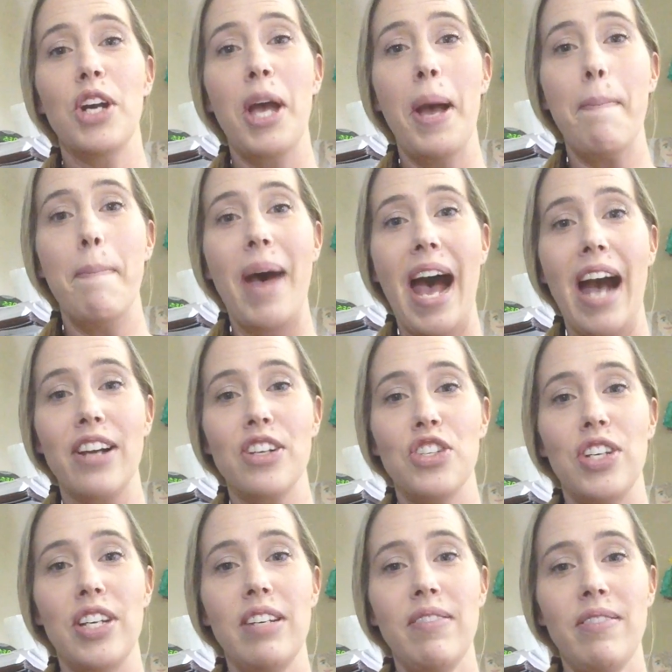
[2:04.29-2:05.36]

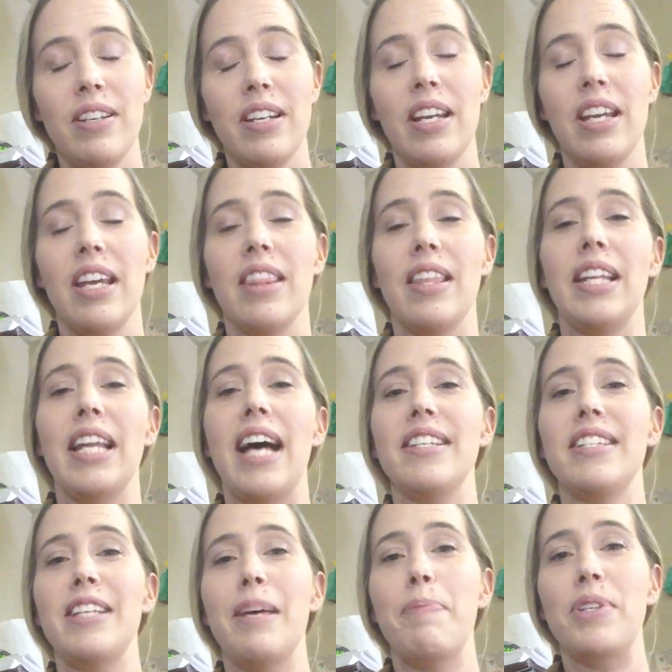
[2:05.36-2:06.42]
compaction, the
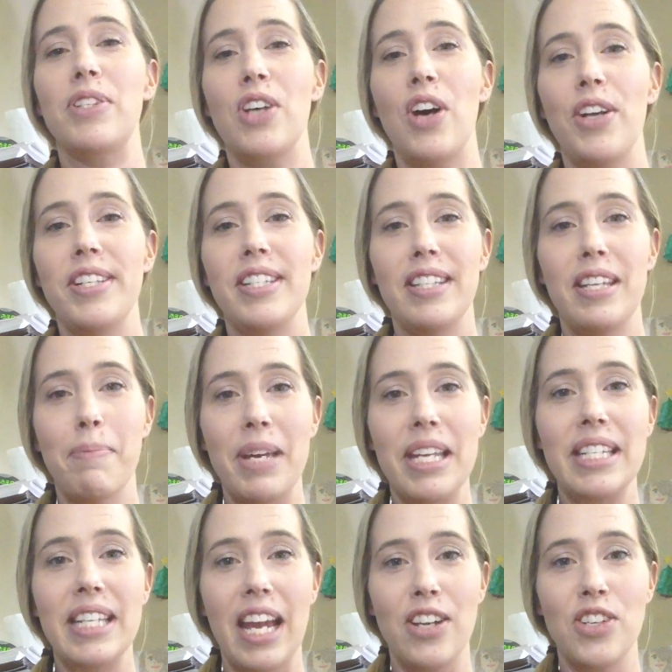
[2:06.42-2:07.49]
last step is called
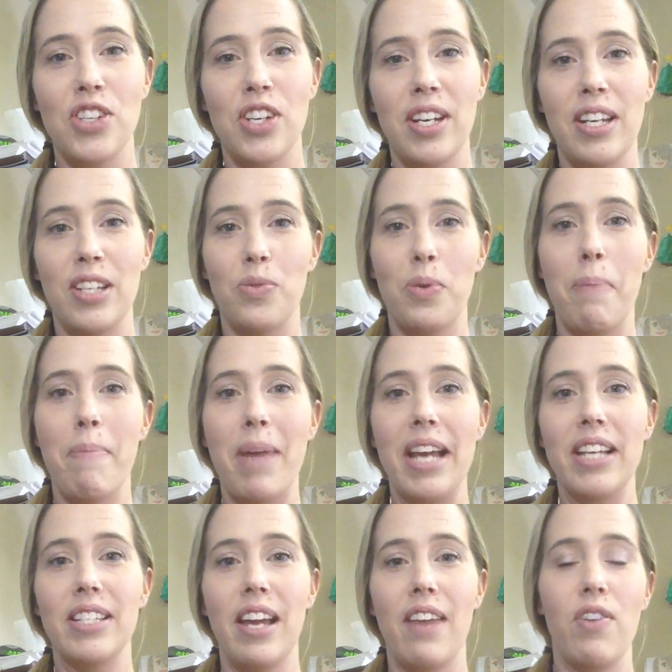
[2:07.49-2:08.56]
cementation. It's what
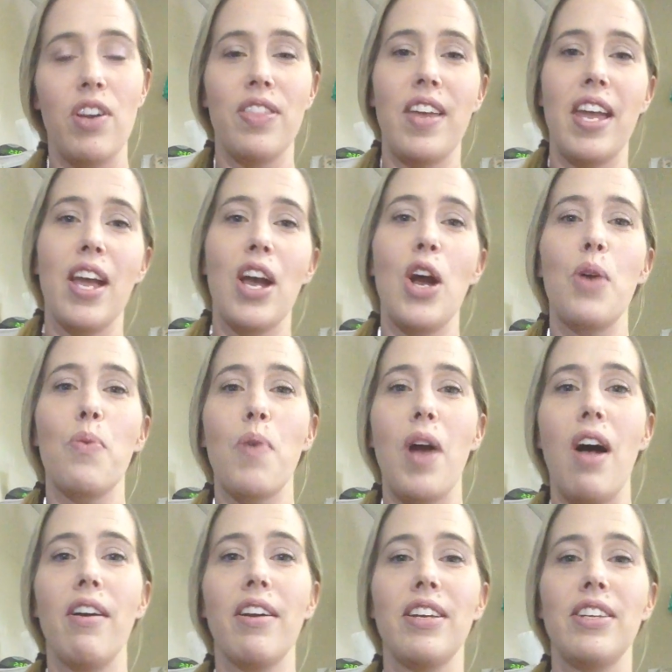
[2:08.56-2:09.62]
makes everything a
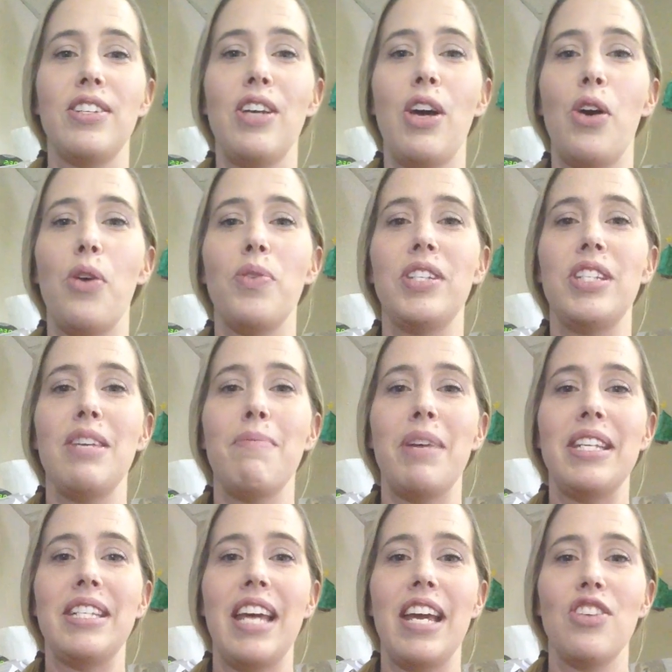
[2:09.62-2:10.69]
rock. So
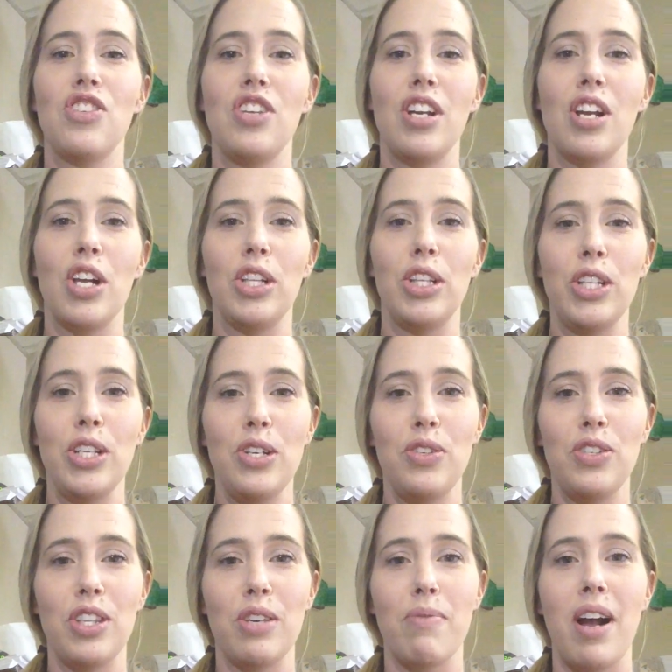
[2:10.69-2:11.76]
cementation
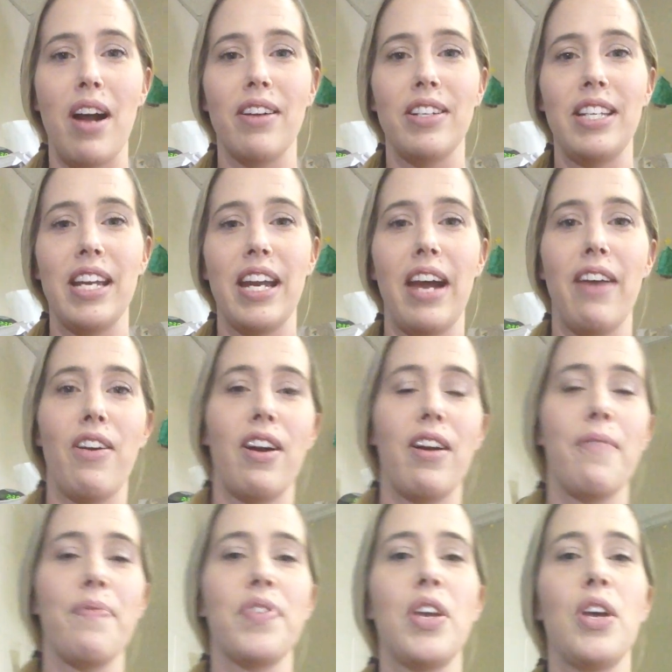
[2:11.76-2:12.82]
glues the rock together.
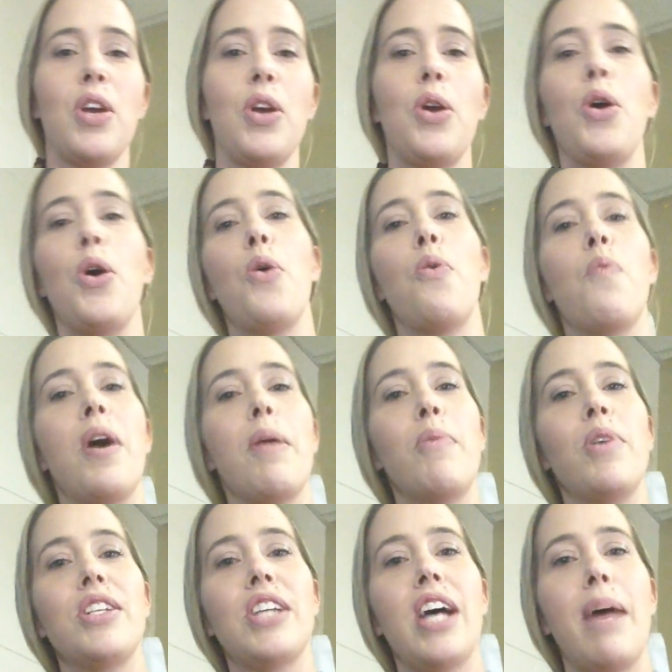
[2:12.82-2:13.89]
One
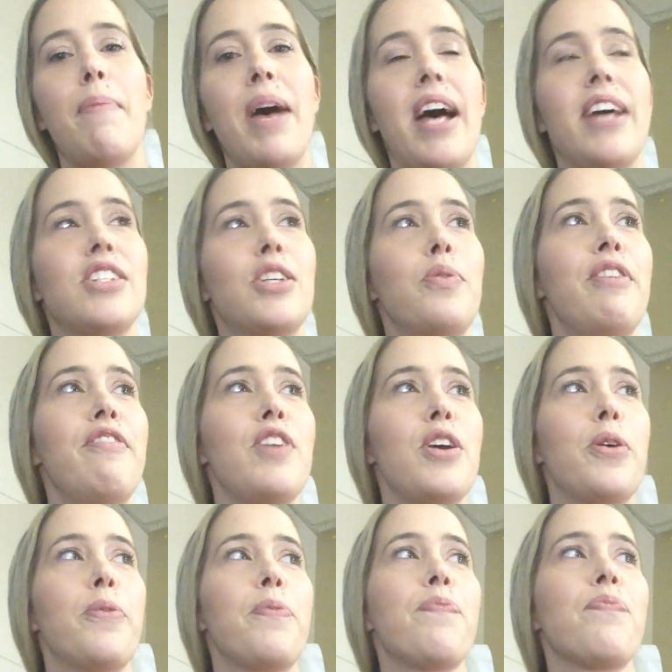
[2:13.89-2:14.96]
more time as a
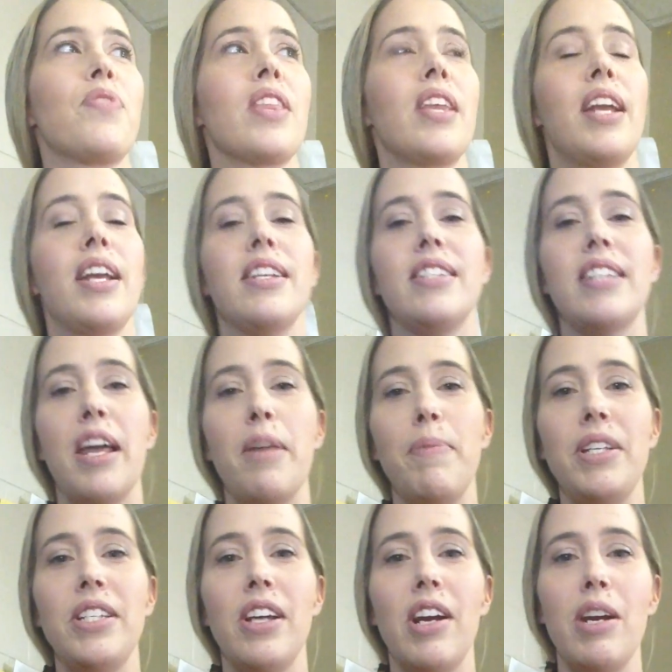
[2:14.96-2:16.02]
review.
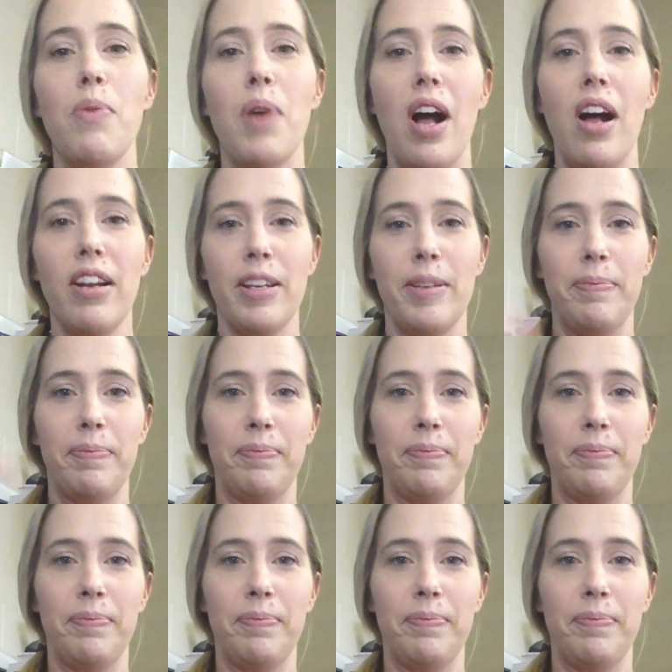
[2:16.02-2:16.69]
Sedimentary rock